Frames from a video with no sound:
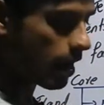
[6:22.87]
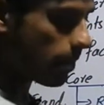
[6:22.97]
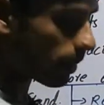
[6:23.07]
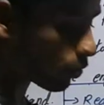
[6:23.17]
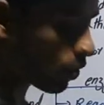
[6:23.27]

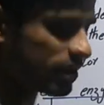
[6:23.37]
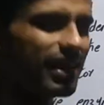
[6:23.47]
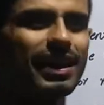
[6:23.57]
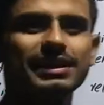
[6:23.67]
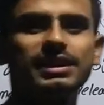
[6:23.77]
but question
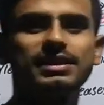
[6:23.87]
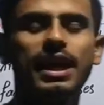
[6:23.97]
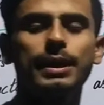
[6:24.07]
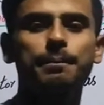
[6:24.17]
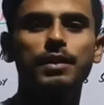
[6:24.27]
arises
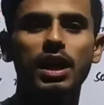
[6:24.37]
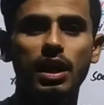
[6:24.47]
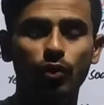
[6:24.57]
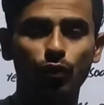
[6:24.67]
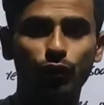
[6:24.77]
that
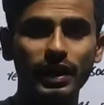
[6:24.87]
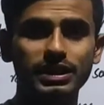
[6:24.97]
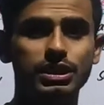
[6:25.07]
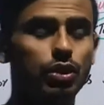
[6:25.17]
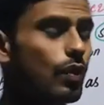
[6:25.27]

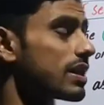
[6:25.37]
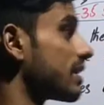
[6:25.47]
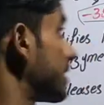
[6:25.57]
which sequence